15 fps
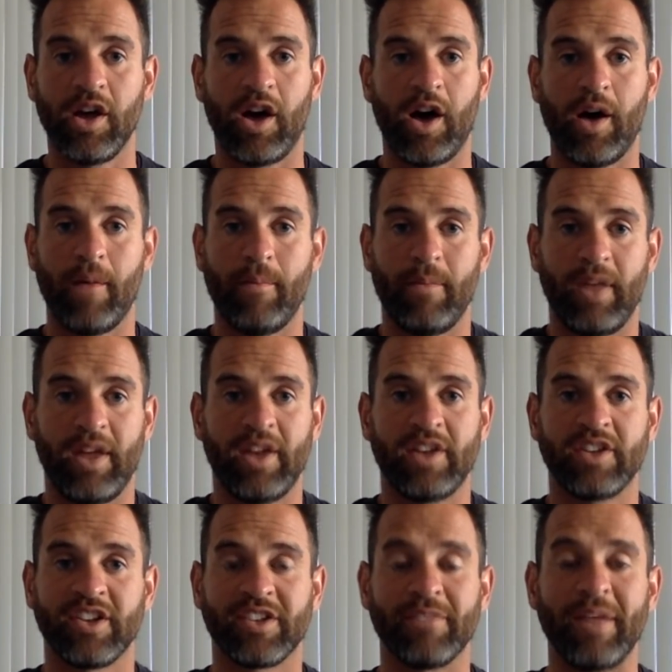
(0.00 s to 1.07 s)
um, and
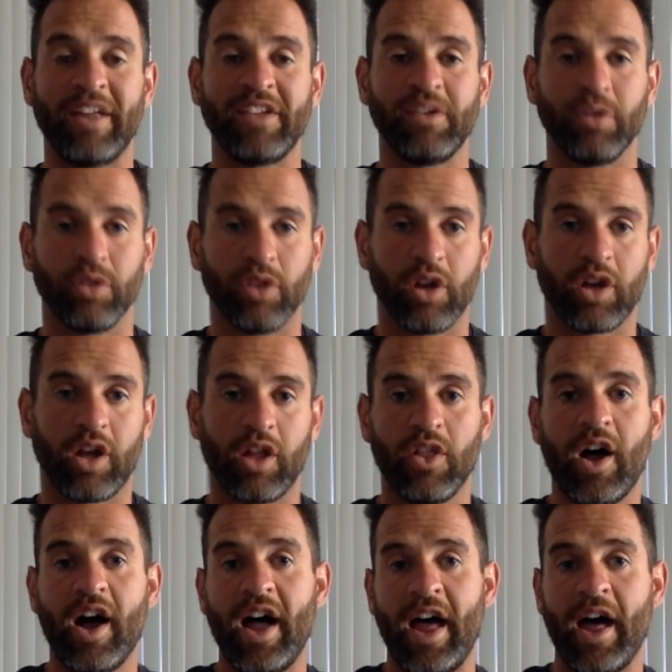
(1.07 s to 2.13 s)
just makes you look a
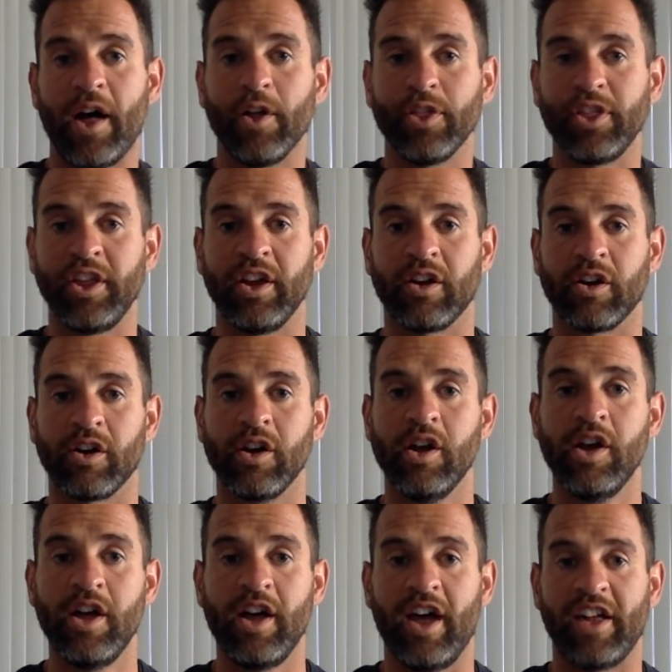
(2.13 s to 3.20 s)
lot healthier
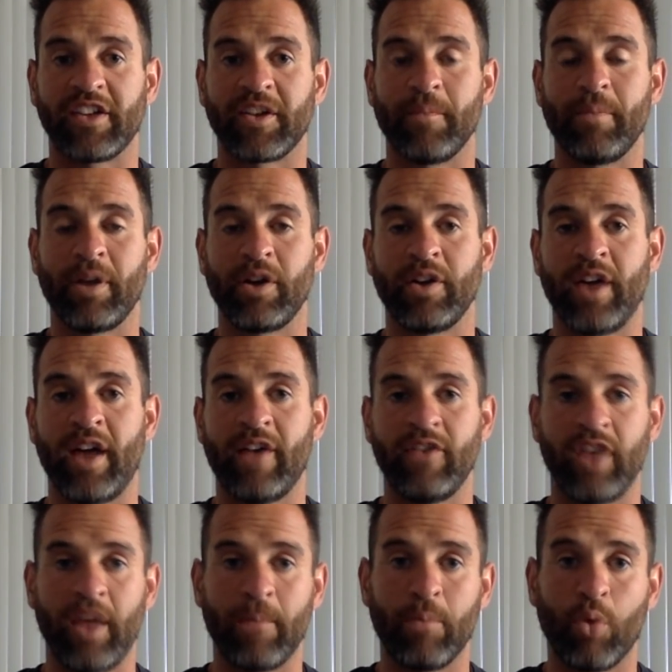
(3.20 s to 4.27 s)
as compared to
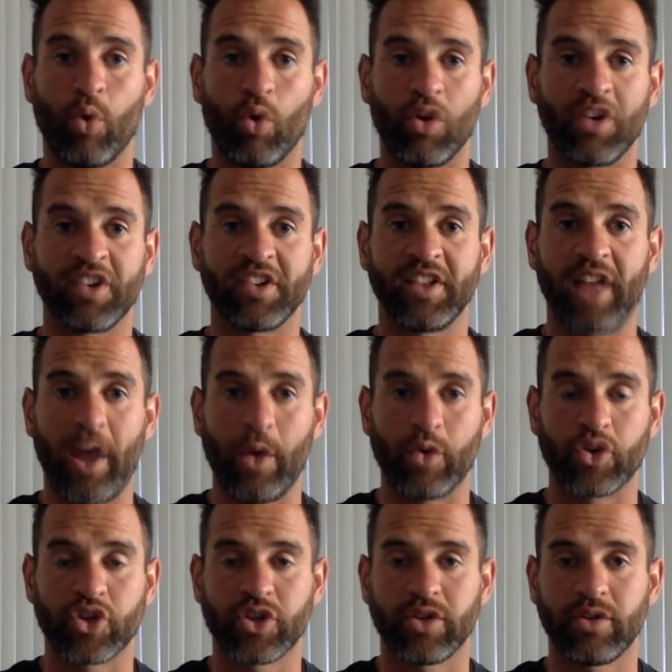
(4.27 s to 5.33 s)
having a poor
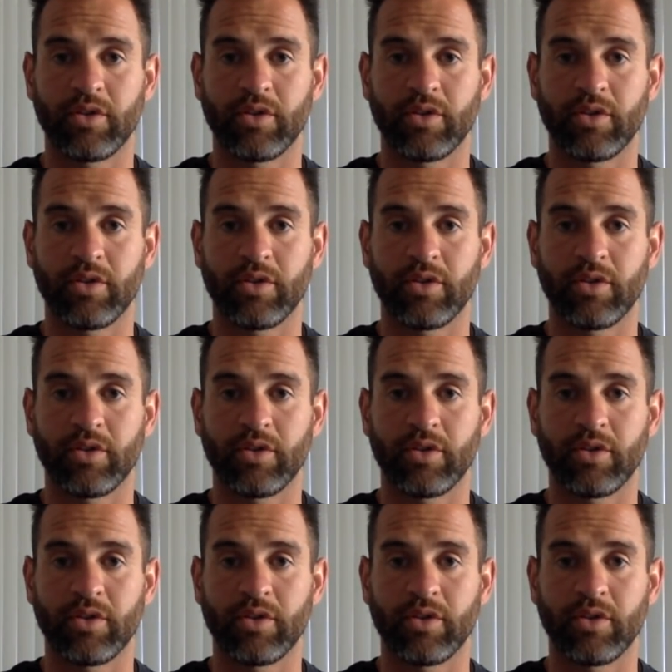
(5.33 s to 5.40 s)
slouched